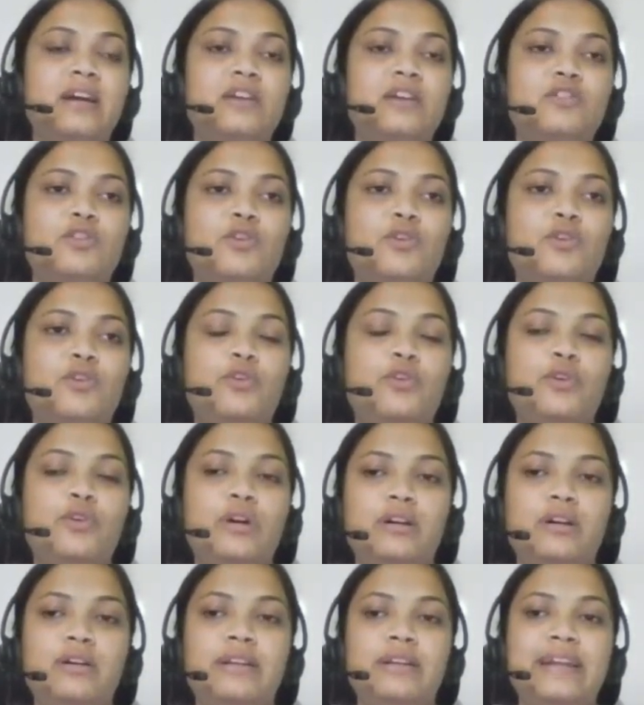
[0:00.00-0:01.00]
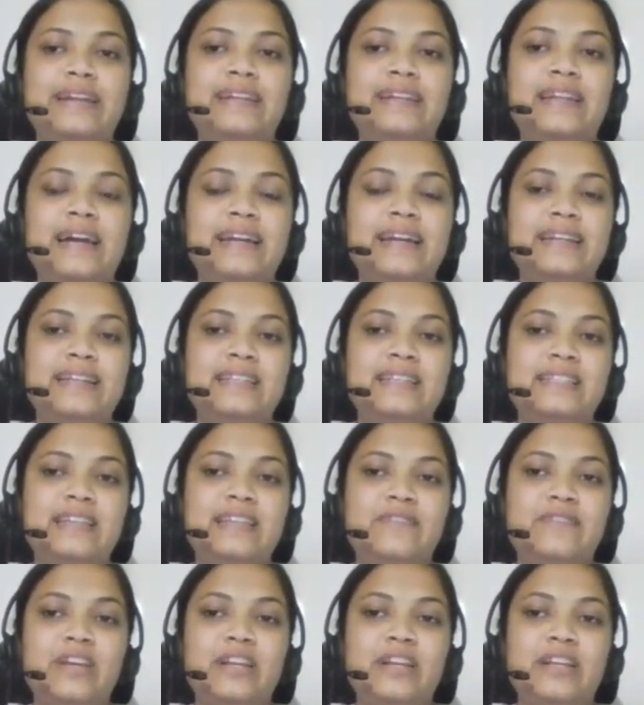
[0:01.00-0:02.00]
So red light is
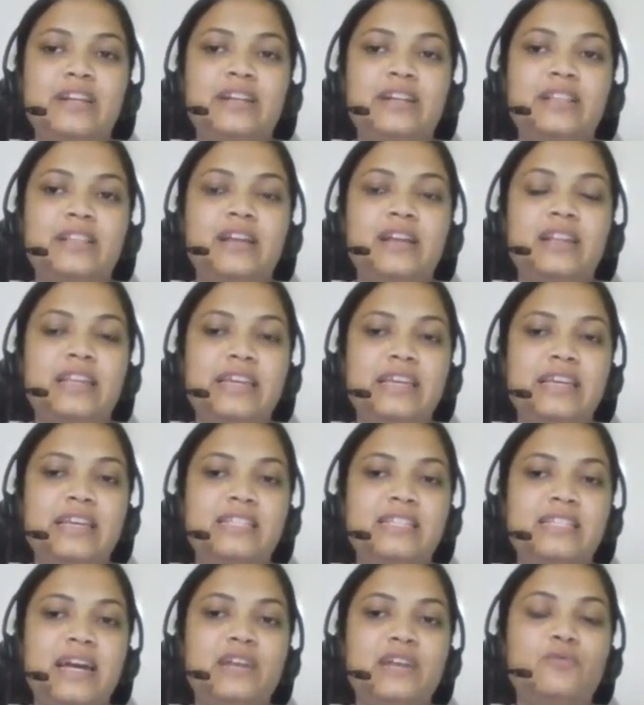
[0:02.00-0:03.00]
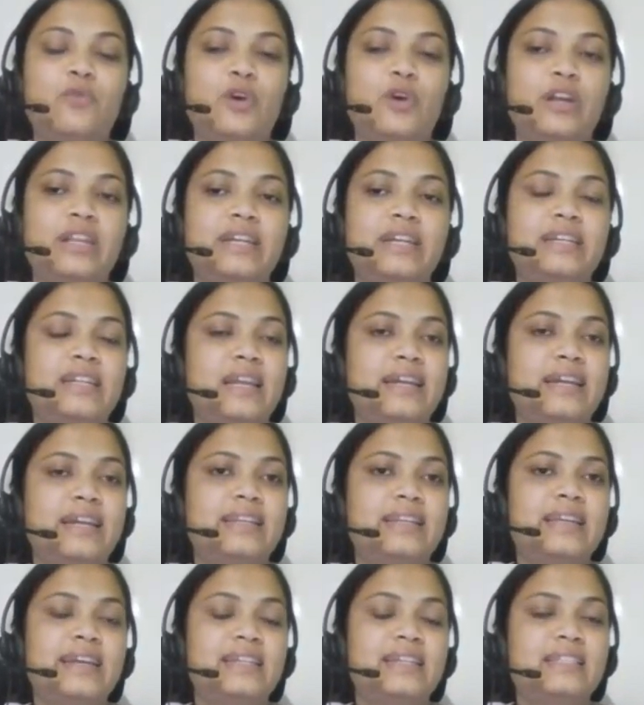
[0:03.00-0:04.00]
deviated the least and violet
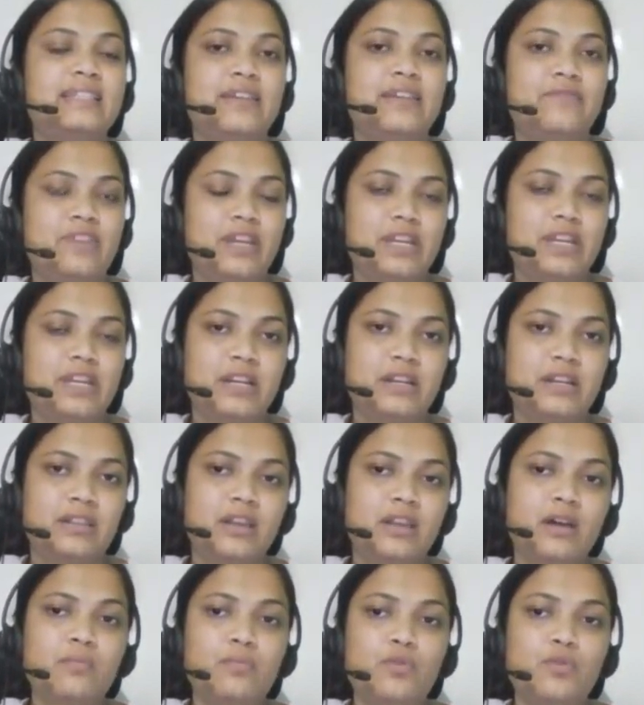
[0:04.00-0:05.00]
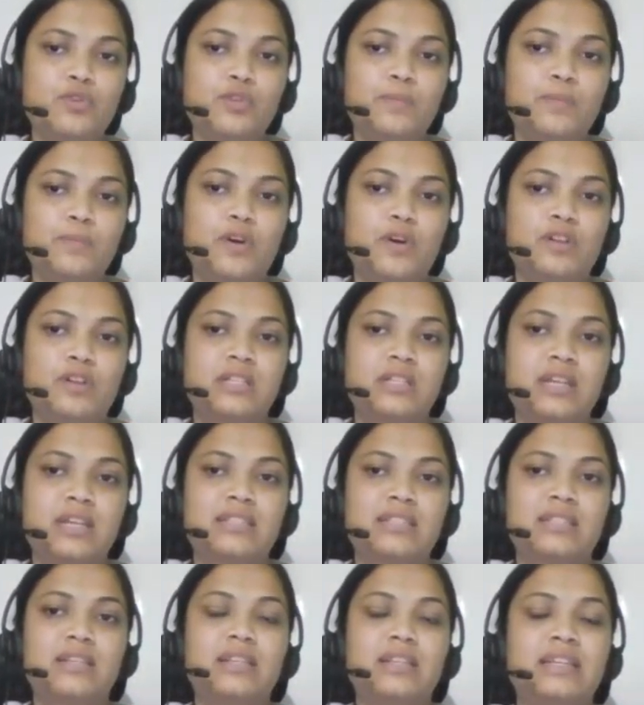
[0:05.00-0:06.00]
light gets deviated the most because it
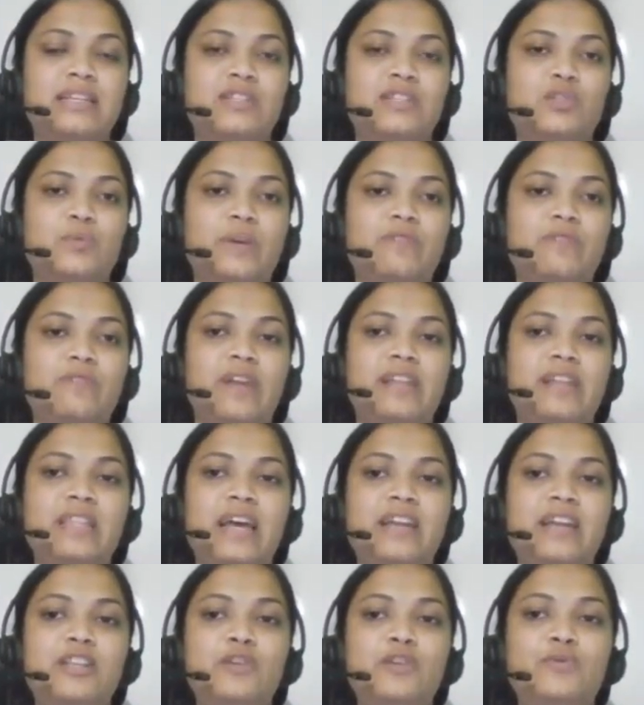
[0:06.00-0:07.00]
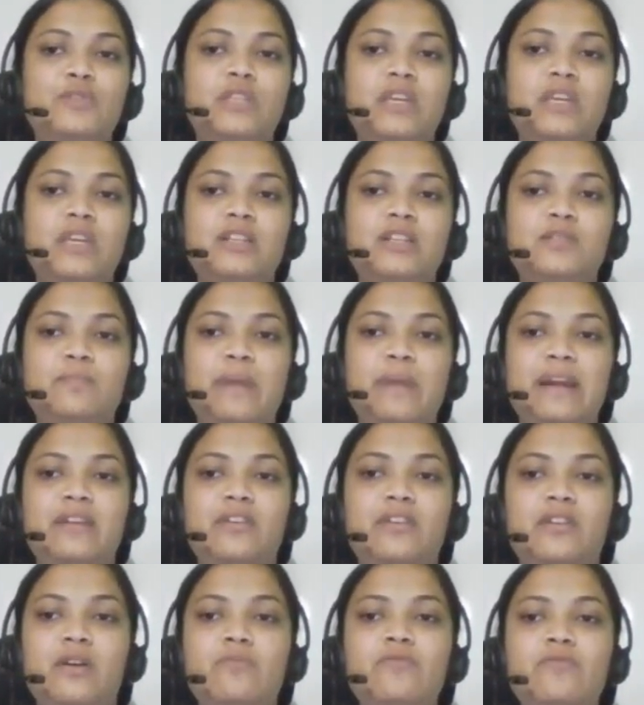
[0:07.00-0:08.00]
has the least wavelength, and you see a
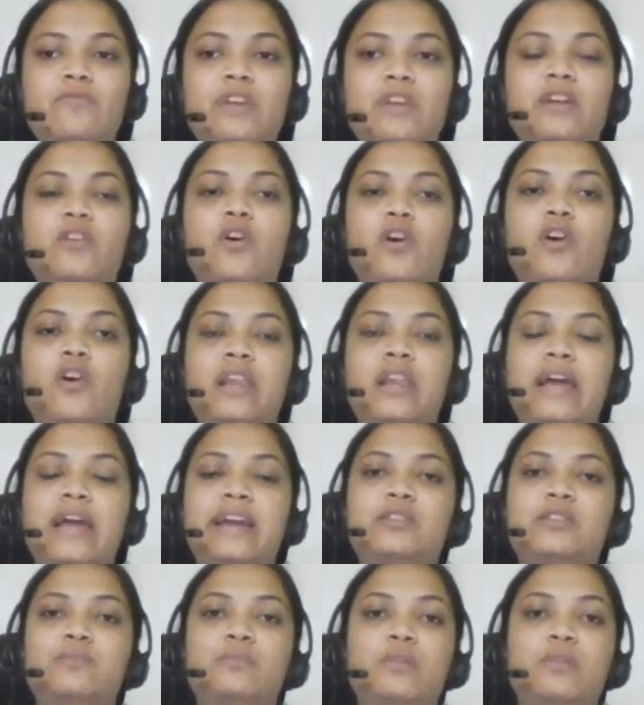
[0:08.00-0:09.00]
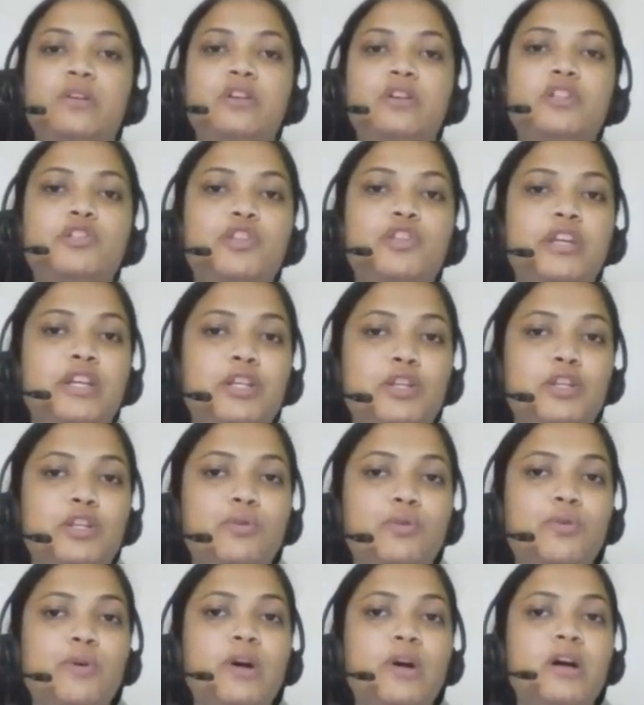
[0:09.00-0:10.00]
spectrum where all lights merge
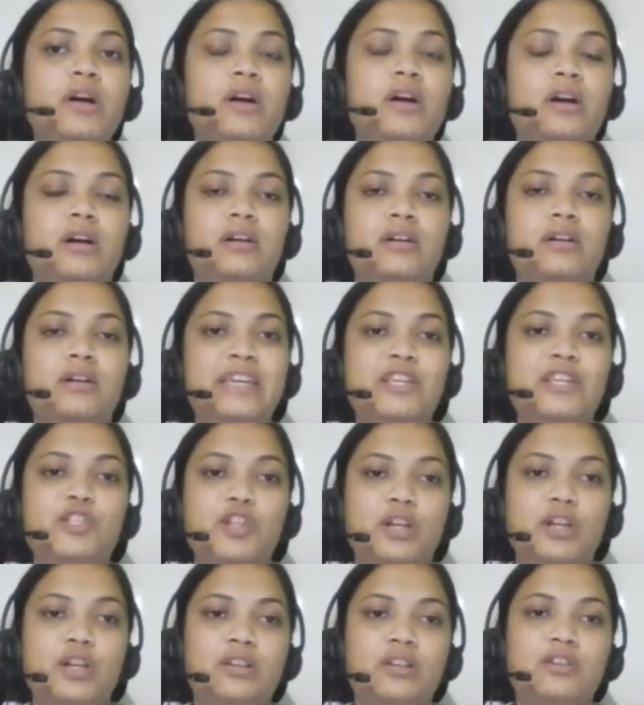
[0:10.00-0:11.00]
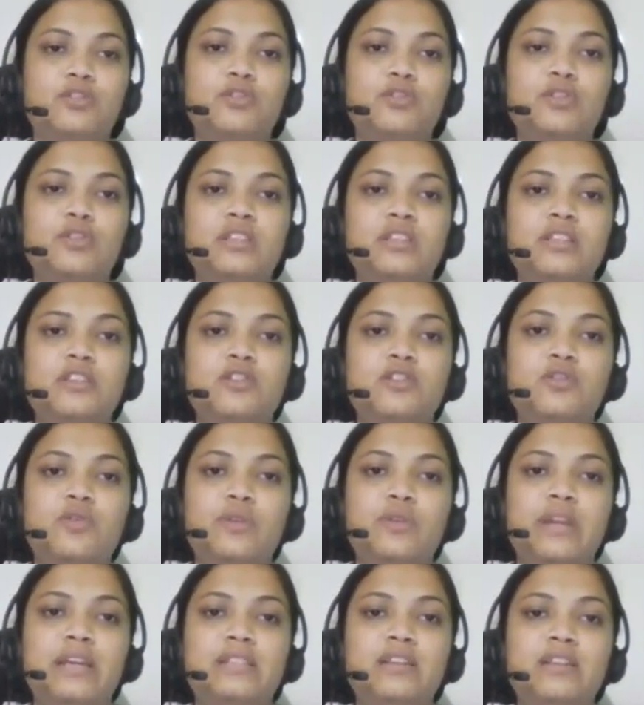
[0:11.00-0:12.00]
into each other. So this is
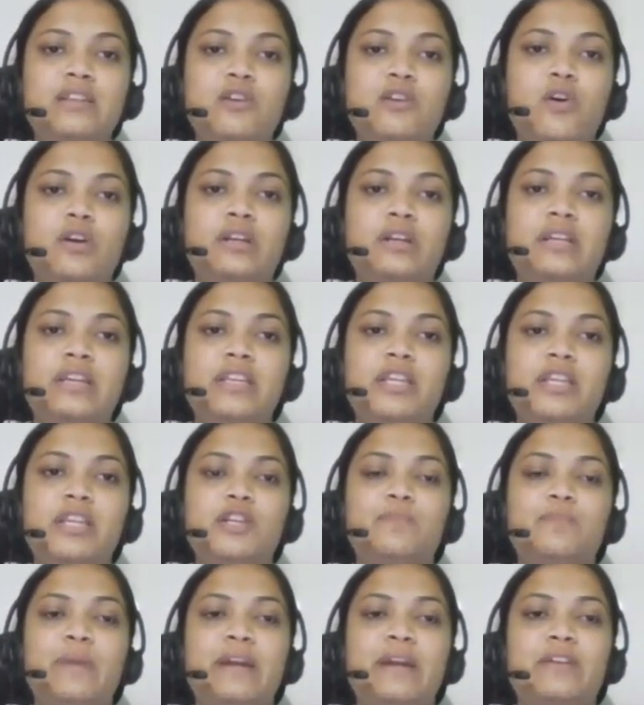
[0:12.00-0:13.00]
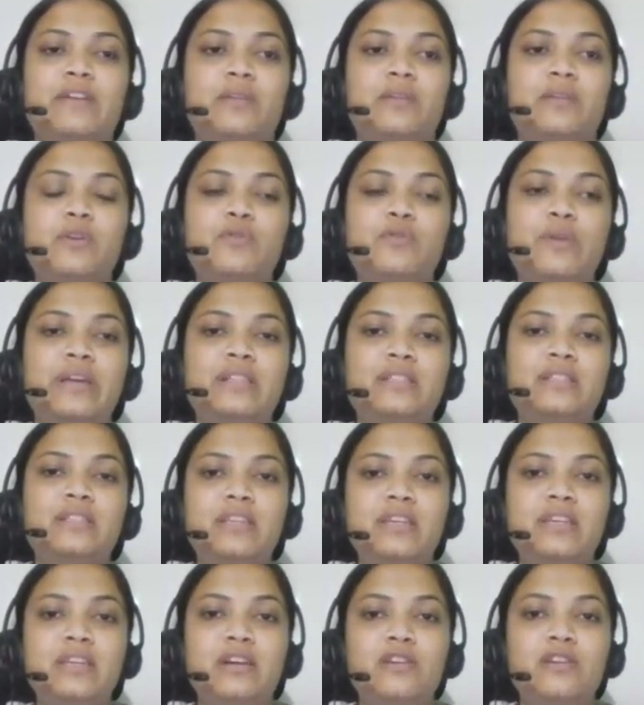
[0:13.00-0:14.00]
known as a continuous spectrum. You can
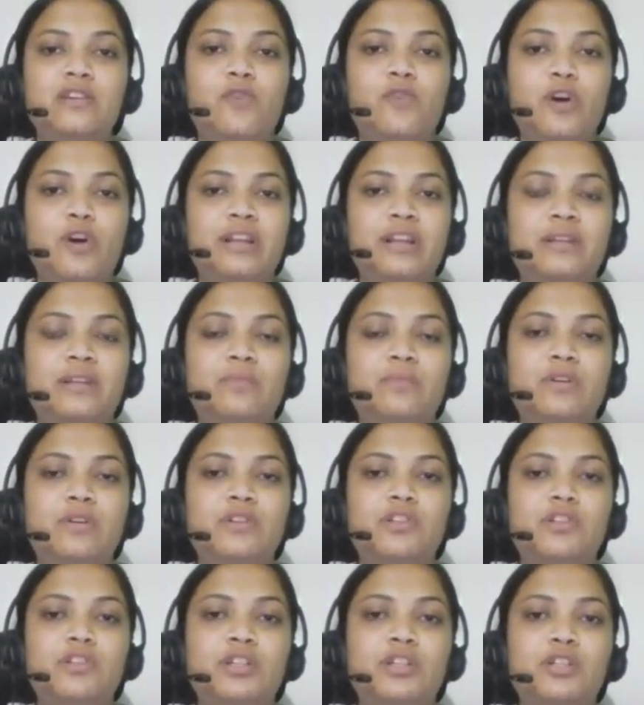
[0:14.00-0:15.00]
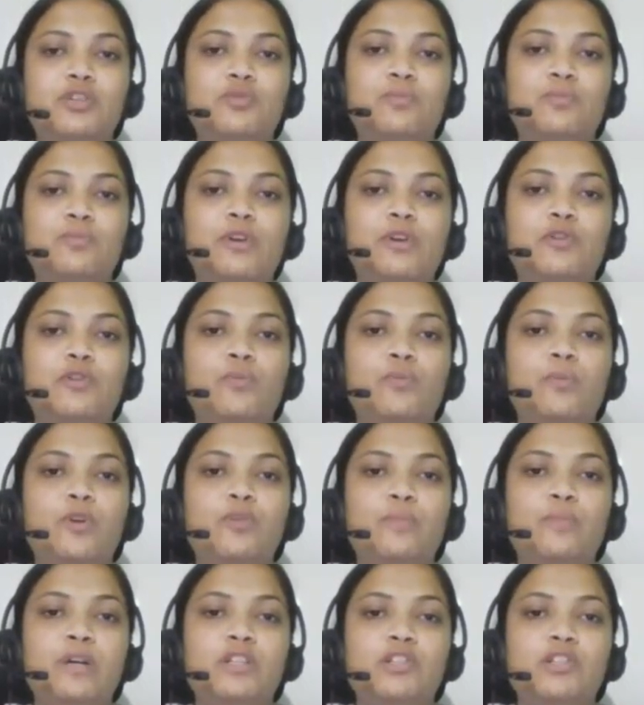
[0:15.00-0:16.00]
see here violet merges into blue,
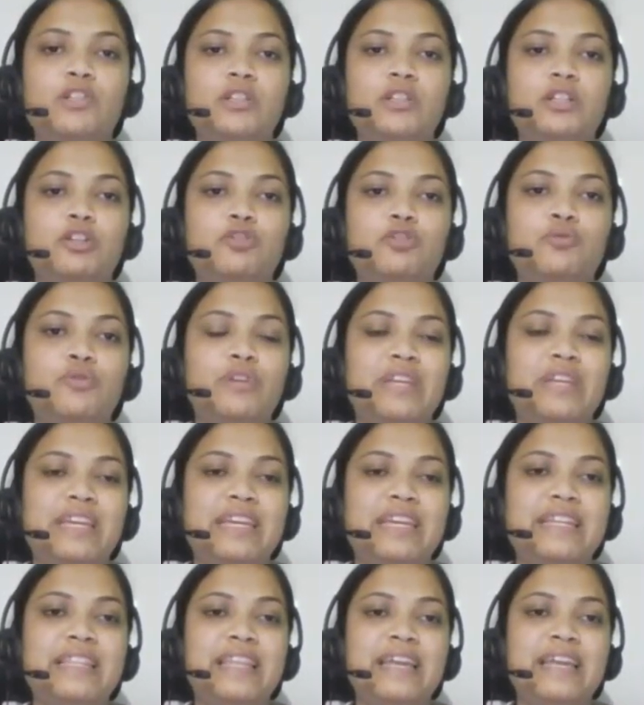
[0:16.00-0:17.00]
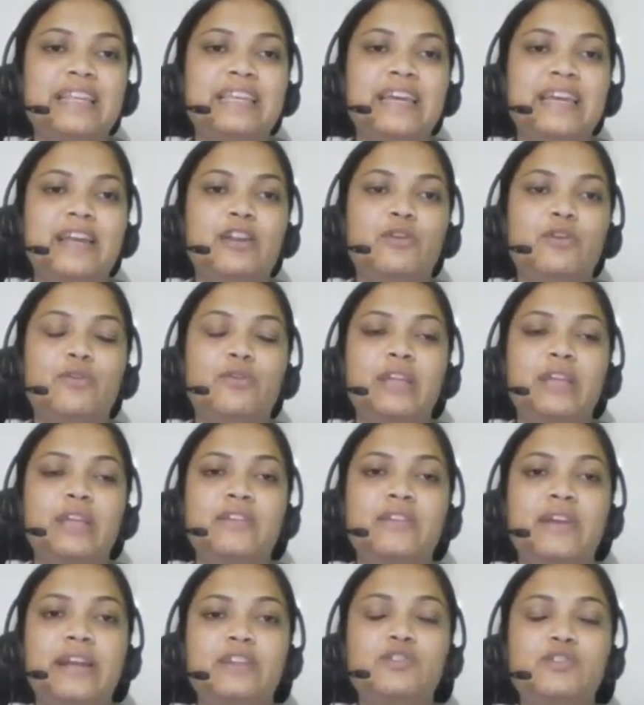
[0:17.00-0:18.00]
blue merges into green, then yellow,
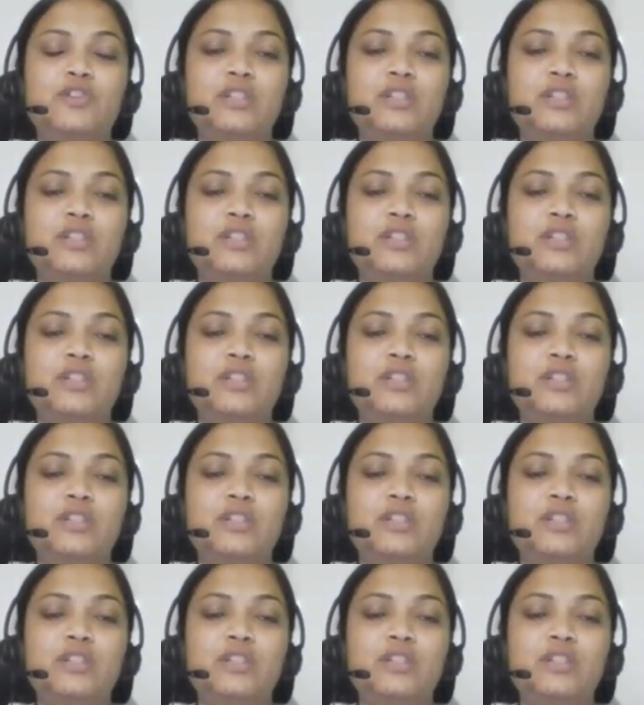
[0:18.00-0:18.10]
then red.